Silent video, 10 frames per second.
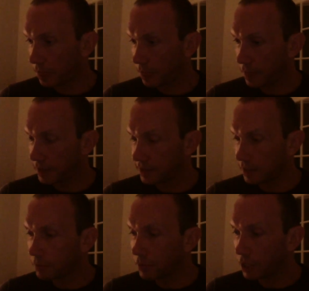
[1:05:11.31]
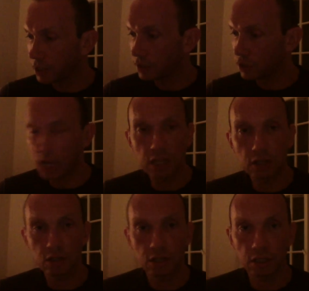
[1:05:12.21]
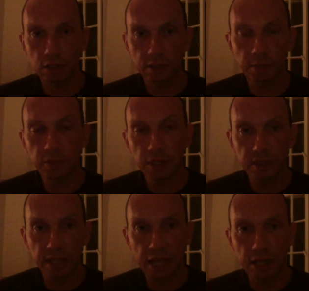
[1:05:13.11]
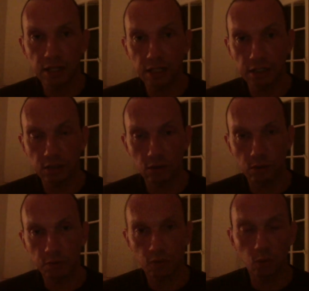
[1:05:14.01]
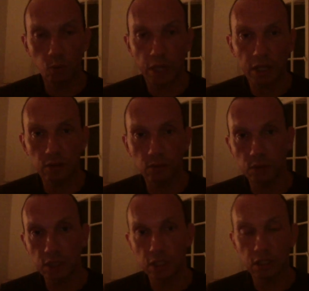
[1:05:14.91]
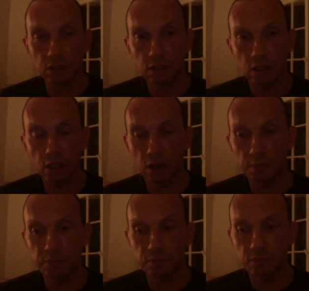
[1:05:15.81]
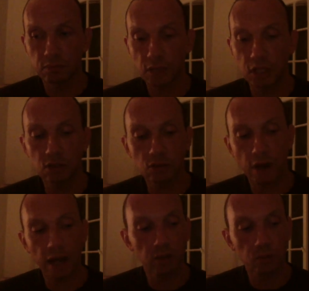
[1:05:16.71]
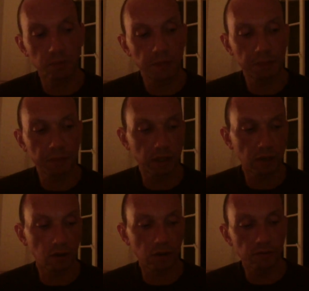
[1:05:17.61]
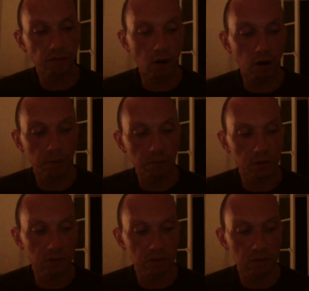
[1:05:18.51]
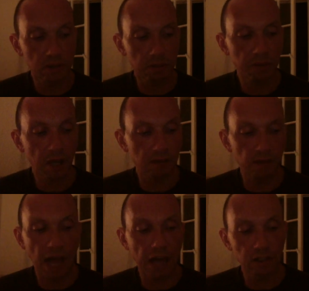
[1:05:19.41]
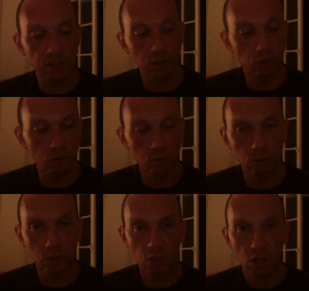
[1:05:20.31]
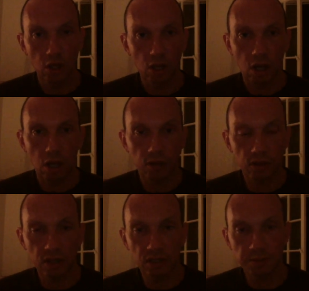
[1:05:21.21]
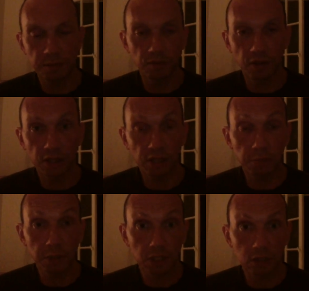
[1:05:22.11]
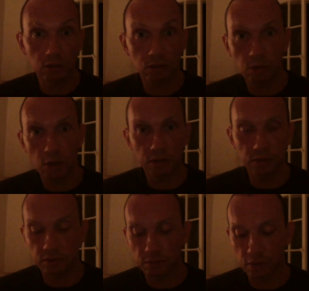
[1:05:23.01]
Something is changing, something is ending in terms of the way that we interact with people in our environment, some kind of attitude that has been very limiting to us.